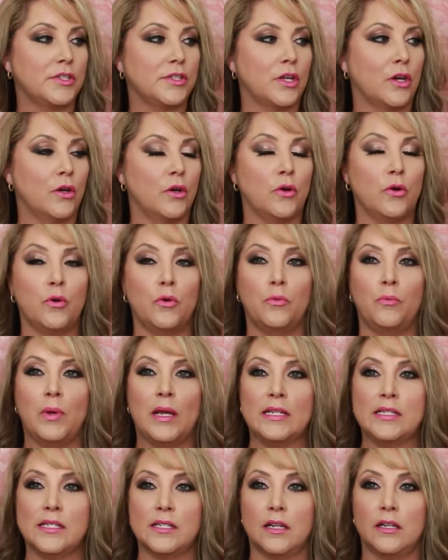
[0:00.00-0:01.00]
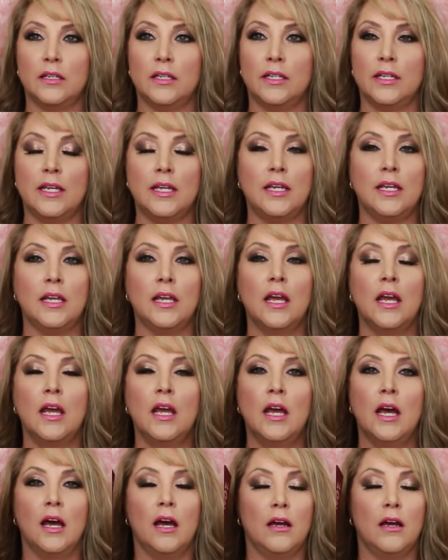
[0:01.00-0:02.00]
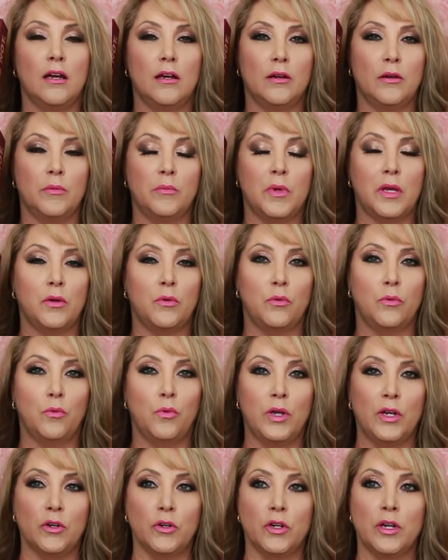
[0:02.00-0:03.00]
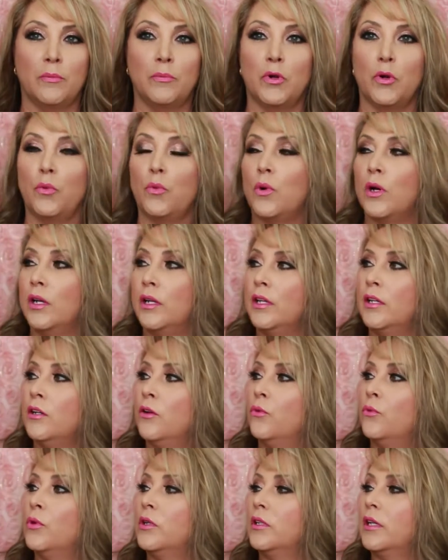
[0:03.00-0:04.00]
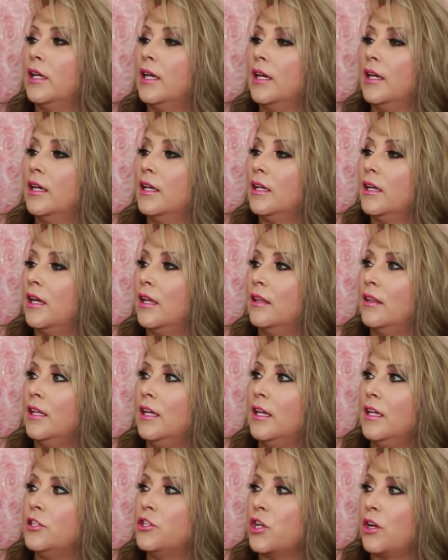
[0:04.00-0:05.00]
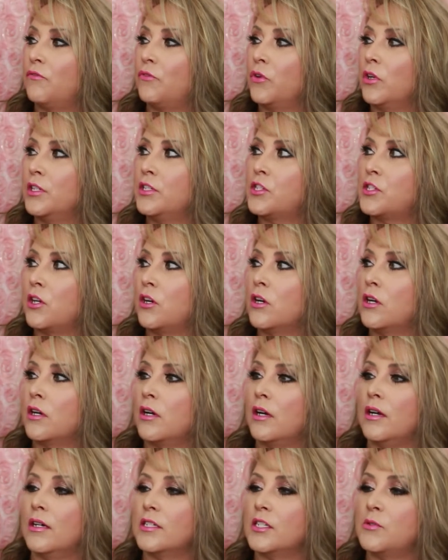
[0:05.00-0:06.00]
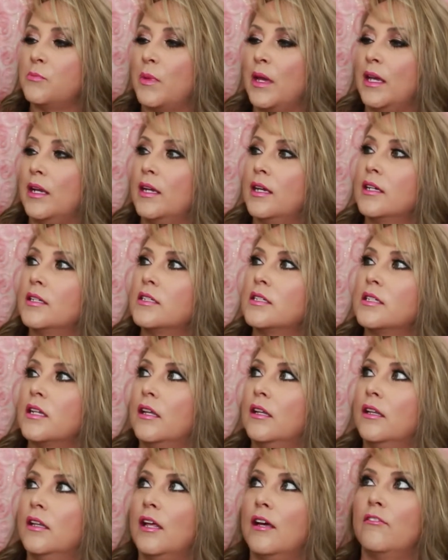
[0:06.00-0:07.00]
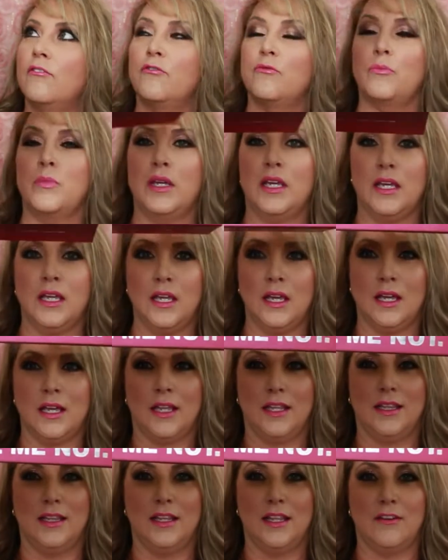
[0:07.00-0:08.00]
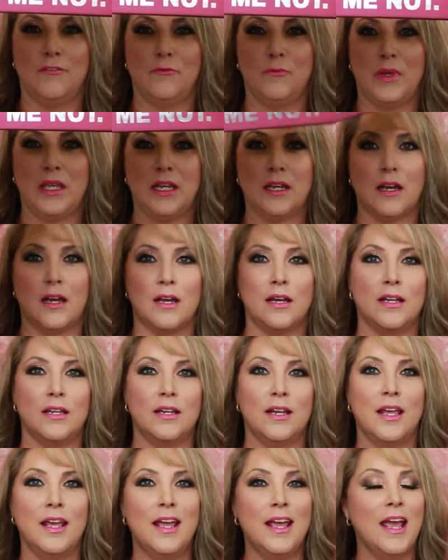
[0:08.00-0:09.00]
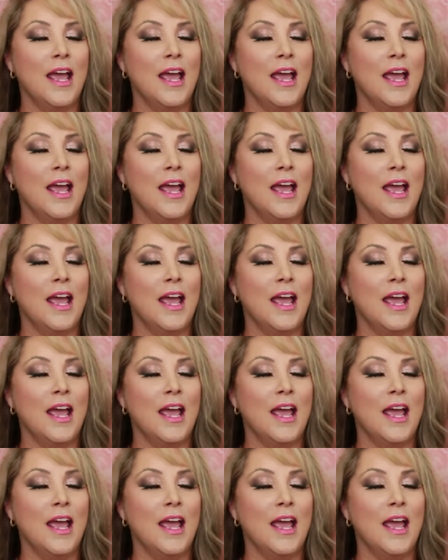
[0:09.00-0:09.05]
So basically um, winner number one will get the Jeffree Star Cosmetics Love Me, Love Me Not.